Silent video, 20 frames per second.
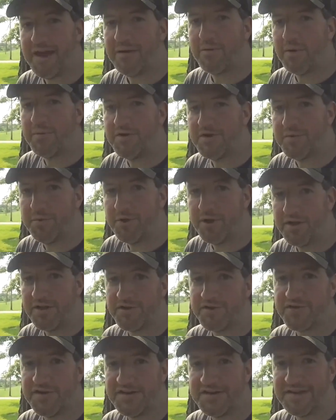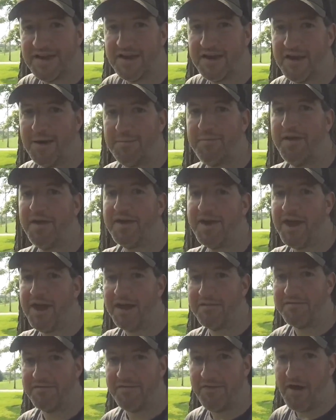That way when you're putting the tree stand up, they
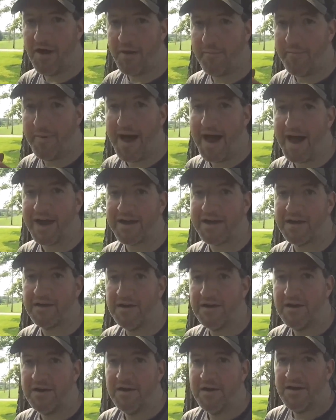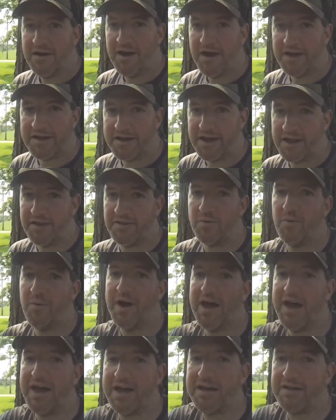can't flop back and get in the
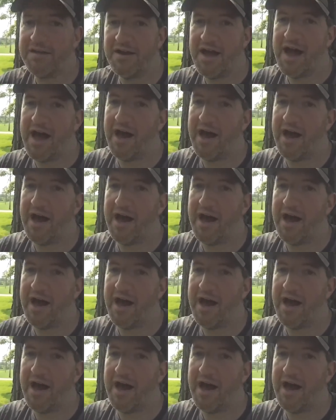way.